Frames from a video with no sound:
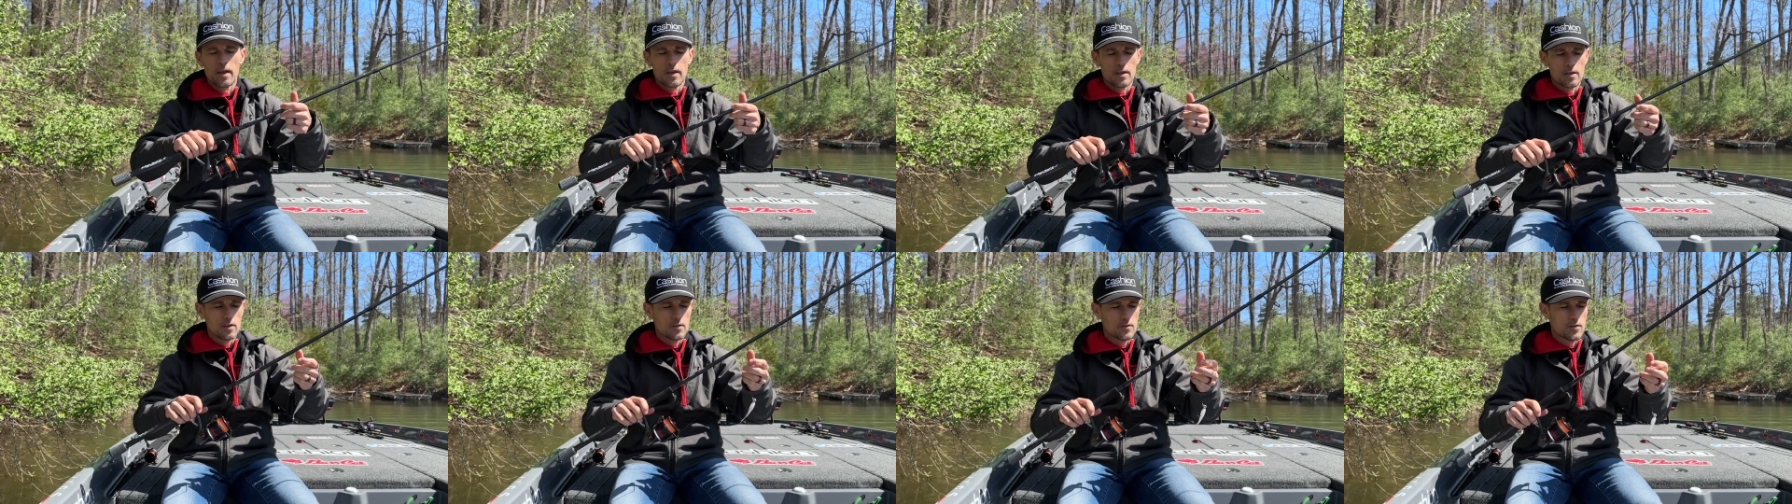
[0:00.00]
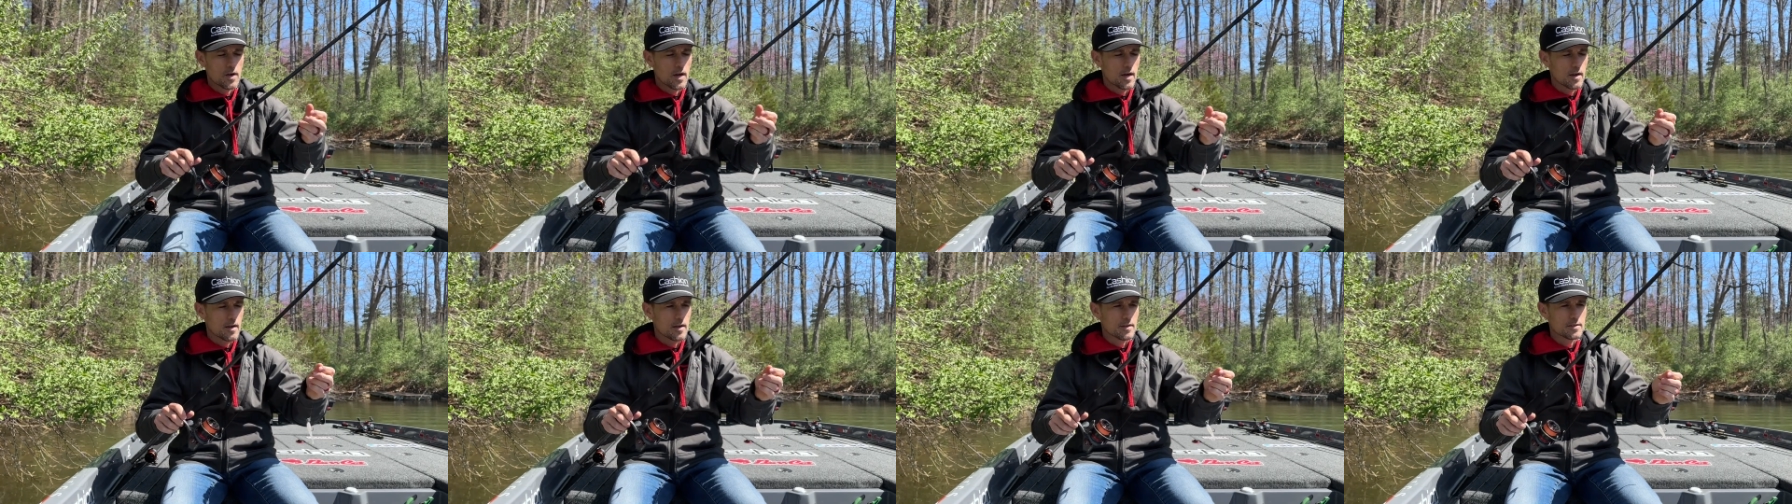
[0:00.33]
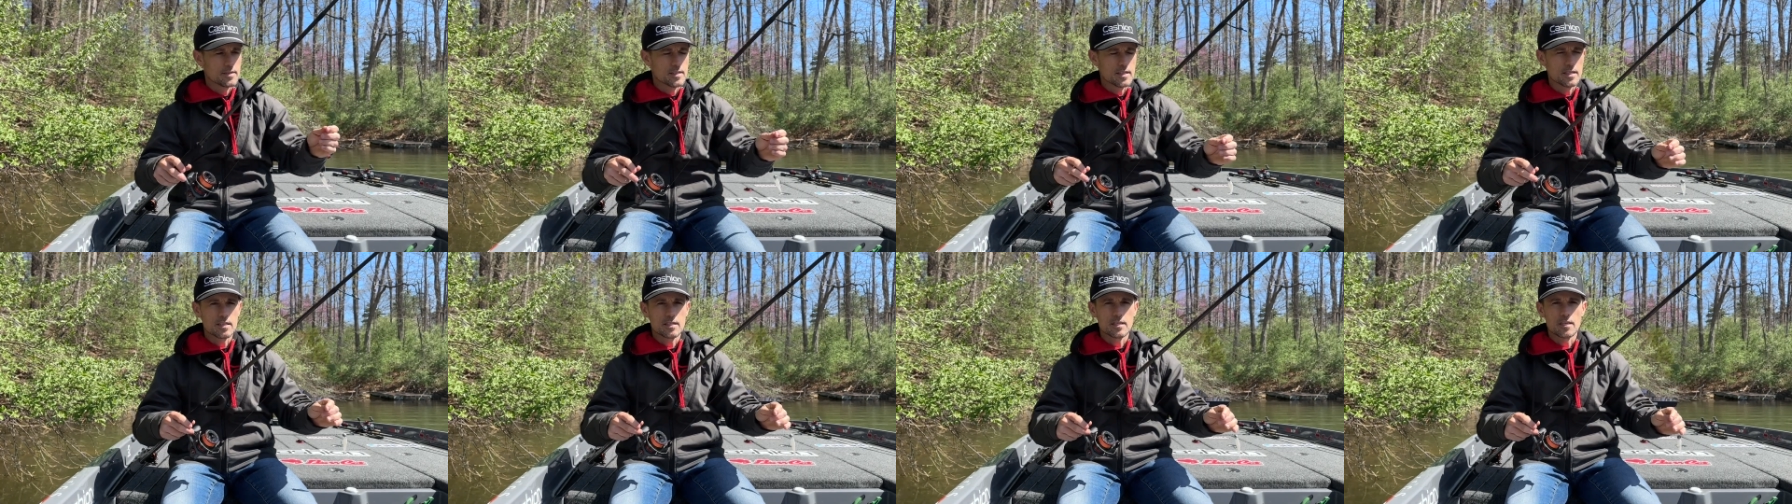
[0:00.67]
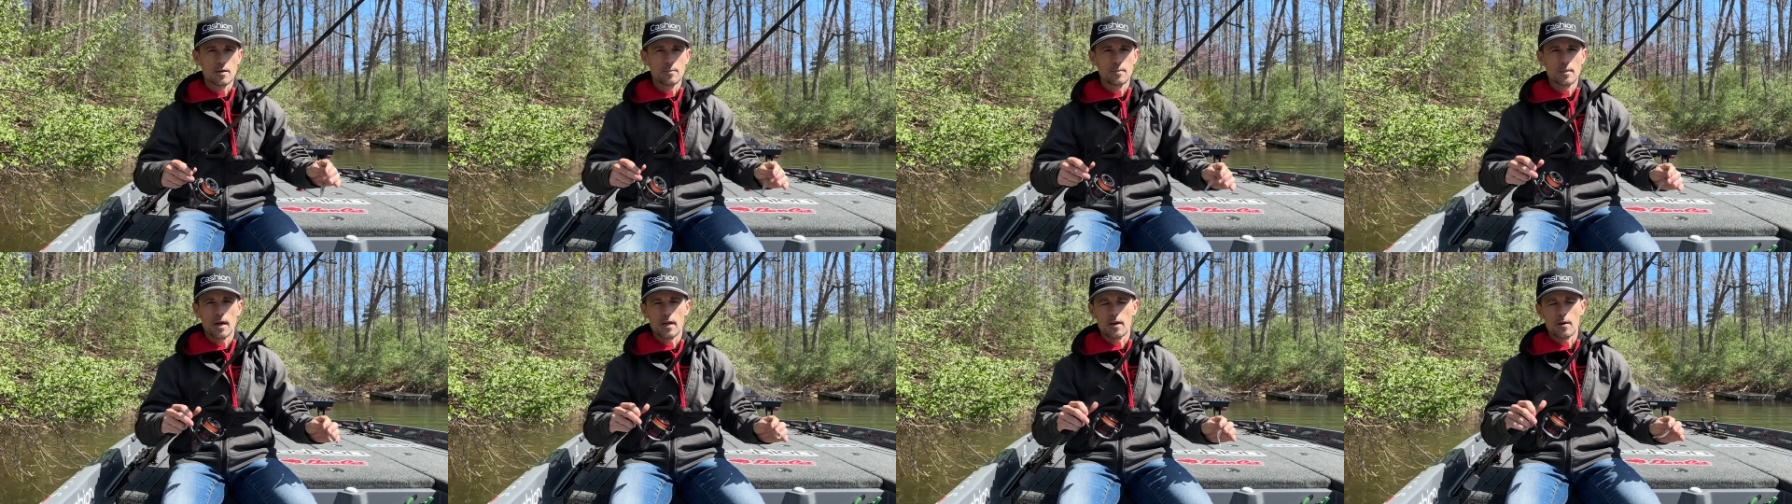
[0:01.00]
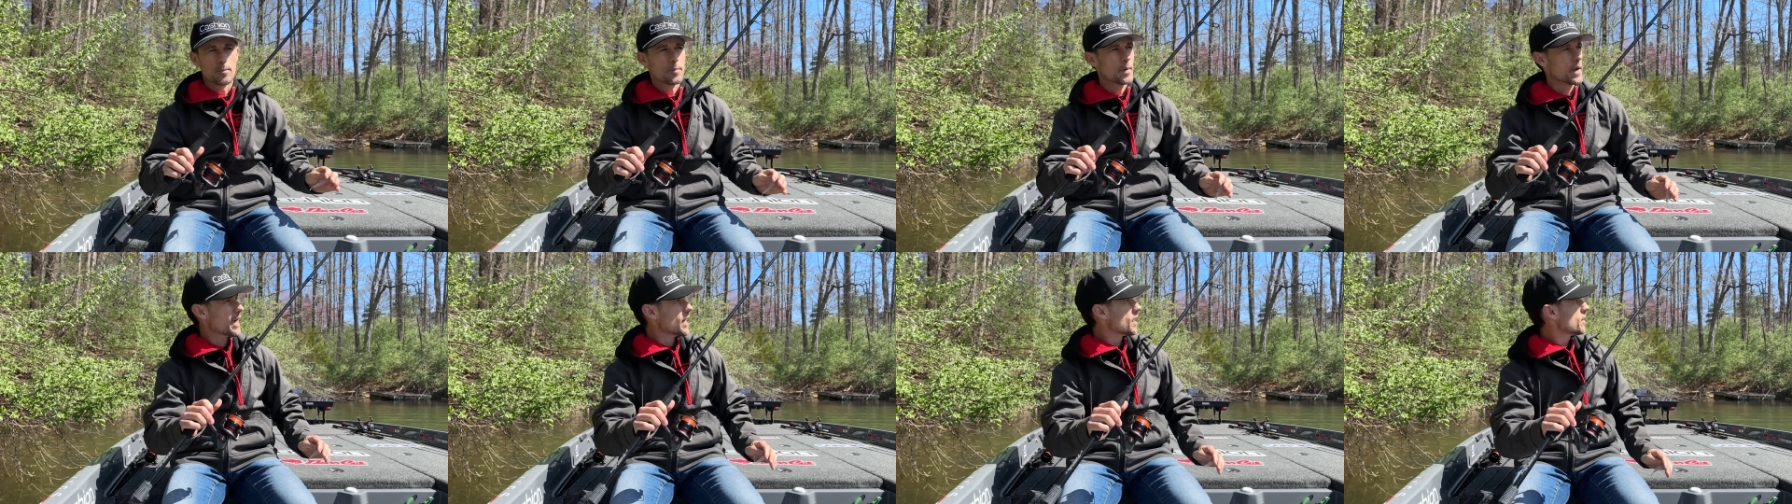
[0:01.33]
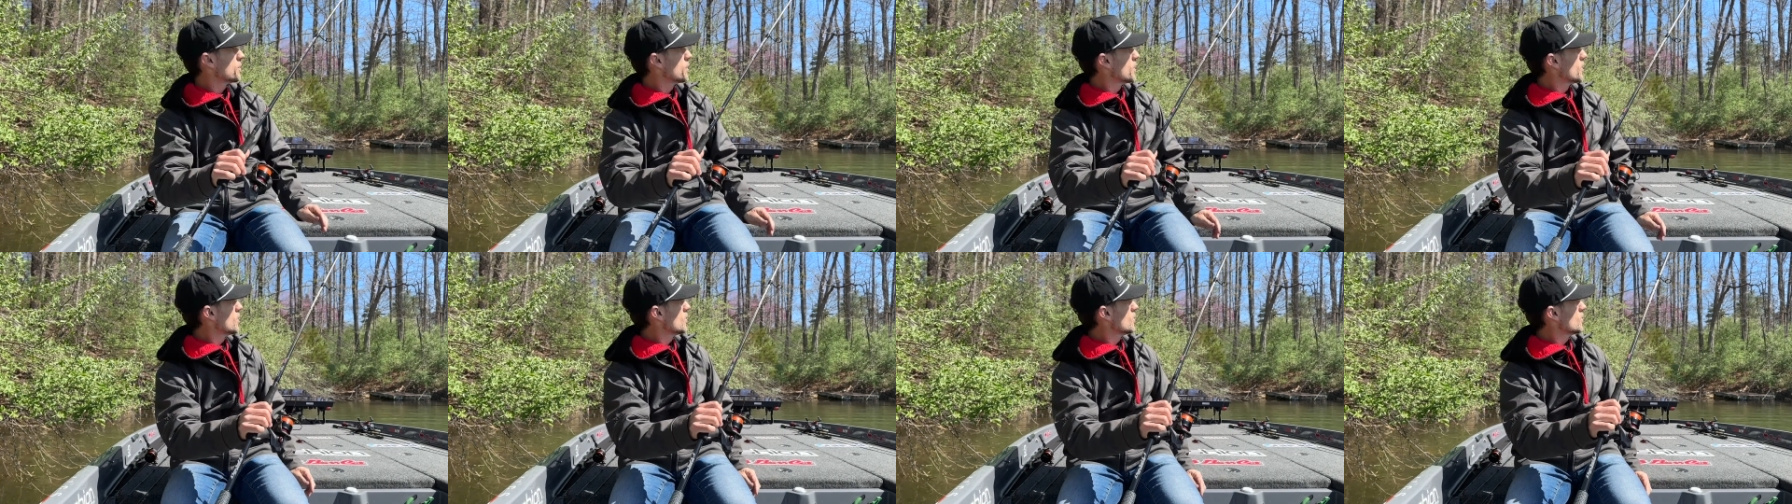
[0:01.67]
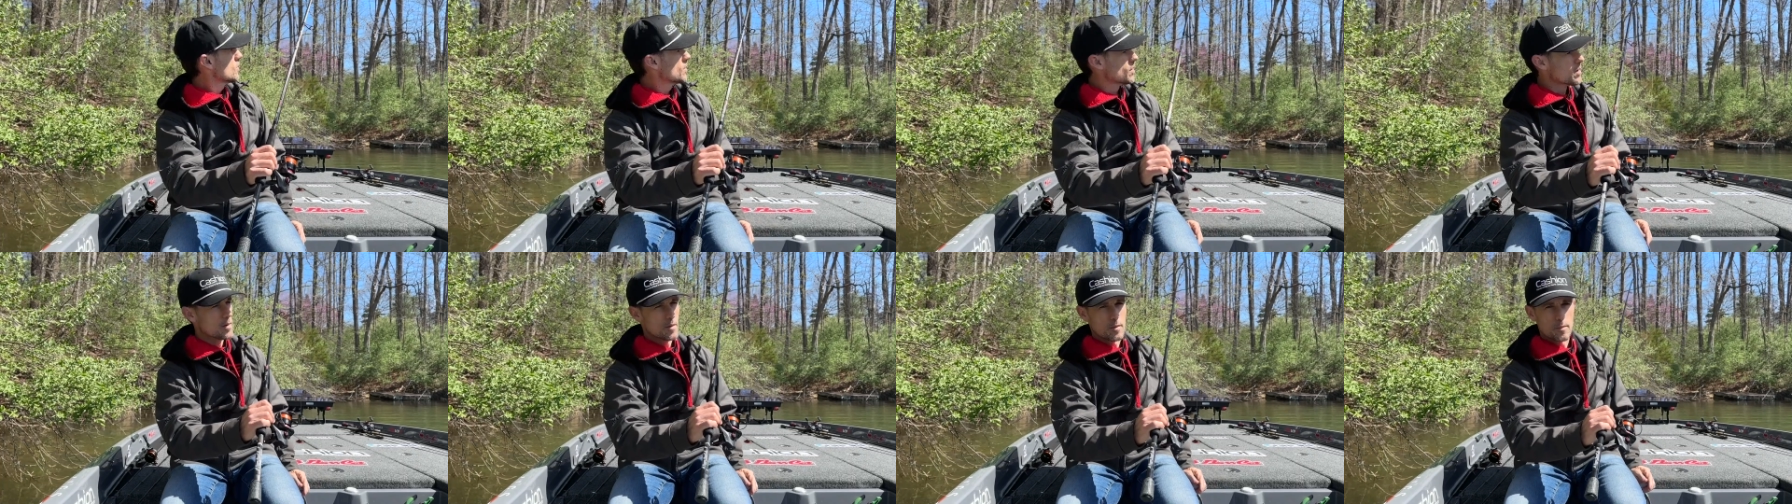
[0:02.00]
You've got a decent amount of backbone,